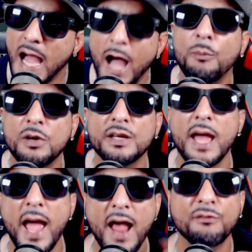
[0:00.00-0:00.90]
I'm
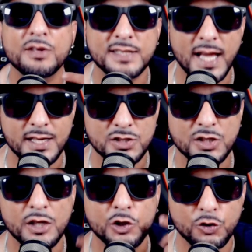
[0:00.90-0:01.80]
gonna advertise
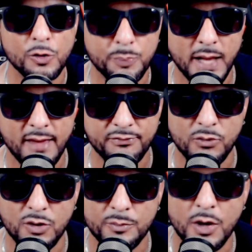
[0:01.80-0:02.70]
your
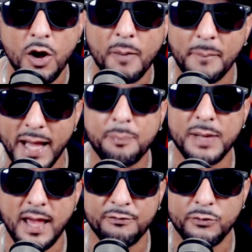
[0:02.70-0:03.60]
platform on my
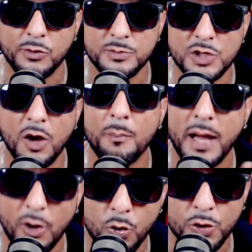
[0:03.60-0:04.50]
platforms on
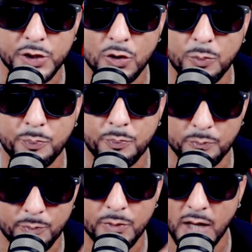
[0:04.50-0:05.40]
my audio
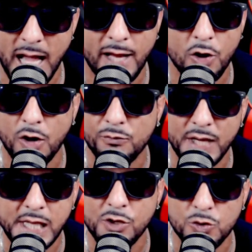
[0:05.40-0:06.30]

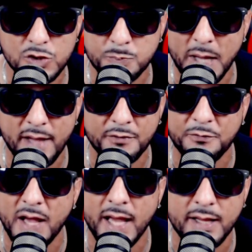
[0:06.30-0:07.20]
iHeartRadio,
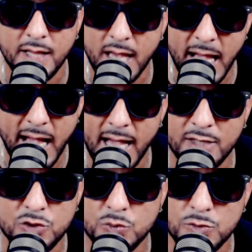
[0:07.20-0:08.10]
Spotify,
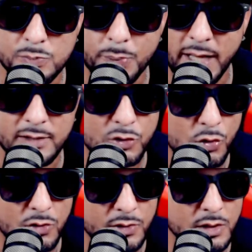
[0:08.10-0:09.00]
iTunes,
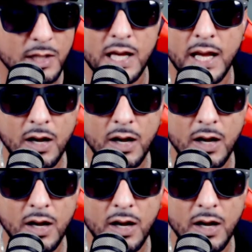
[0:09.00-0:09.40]
Pandora,